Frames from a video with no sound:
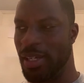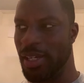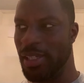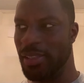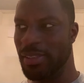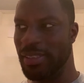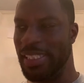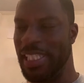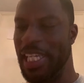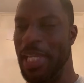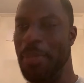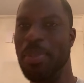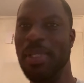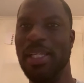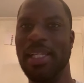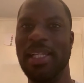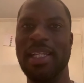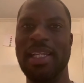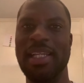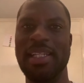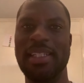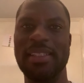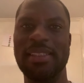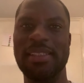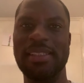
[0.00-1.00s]

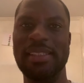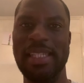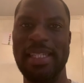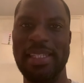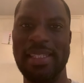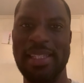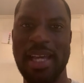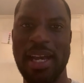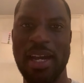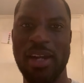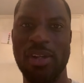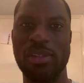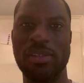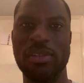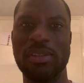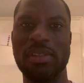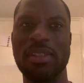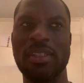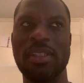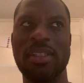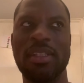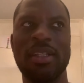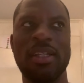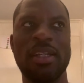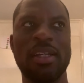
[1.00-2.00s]
typically the sit down,
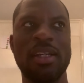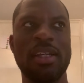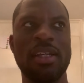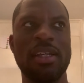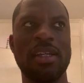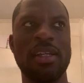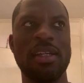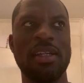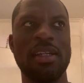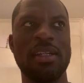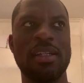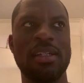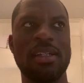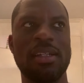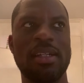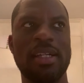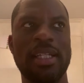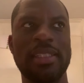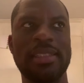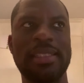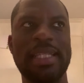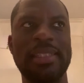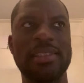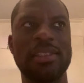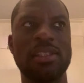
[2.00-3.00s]

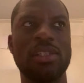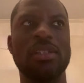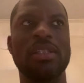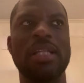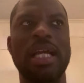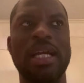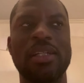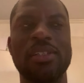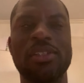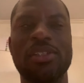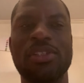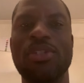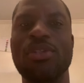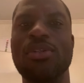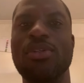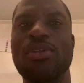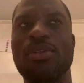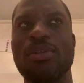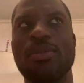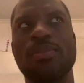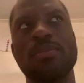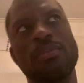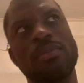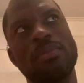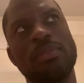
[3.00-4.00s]
it takes a good
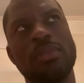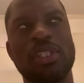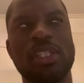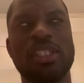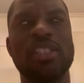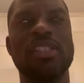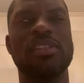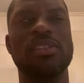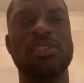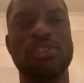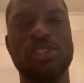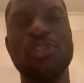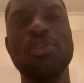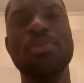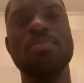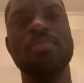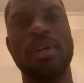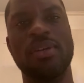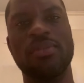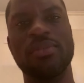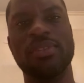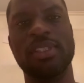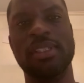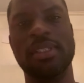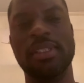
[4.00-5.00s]
2
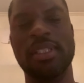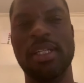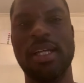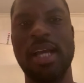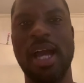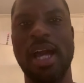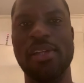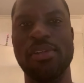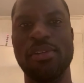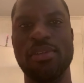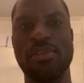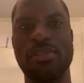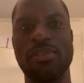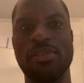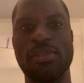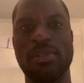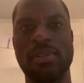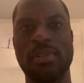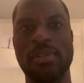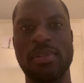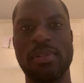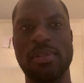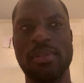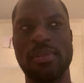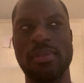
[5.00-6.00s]
months to kind of
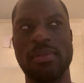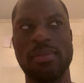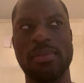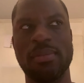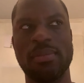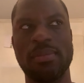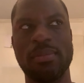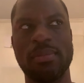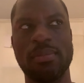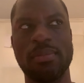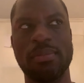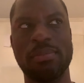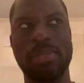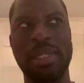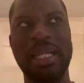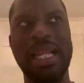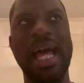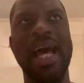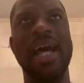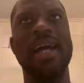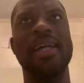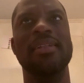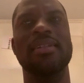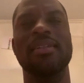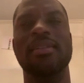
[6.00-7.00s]

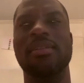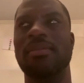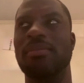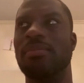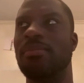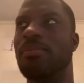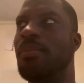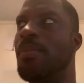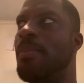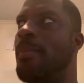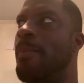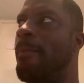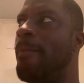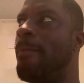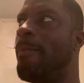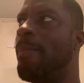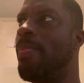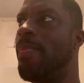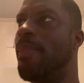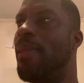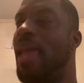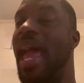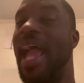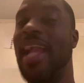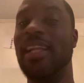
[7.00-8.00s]
plan and
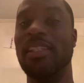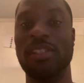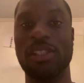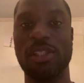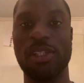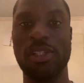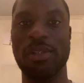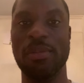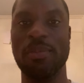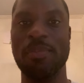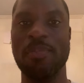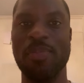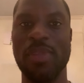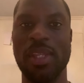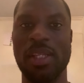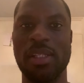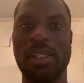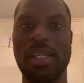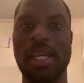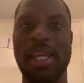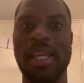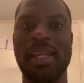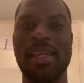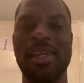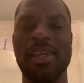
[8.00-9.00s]
execute.
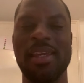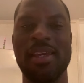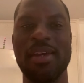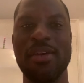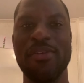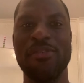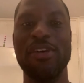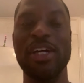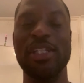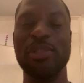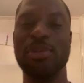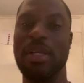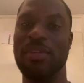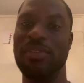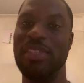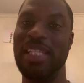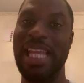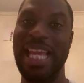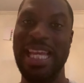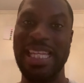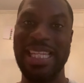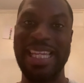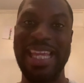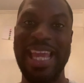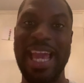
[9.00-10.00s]
Okay, first we have to
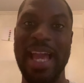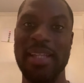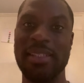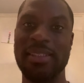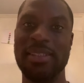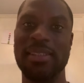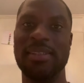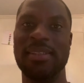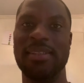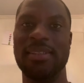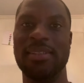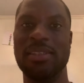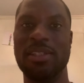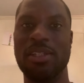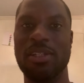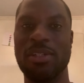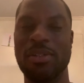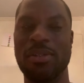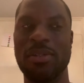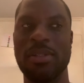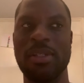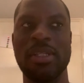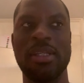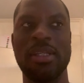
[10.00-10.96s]
get the guest, so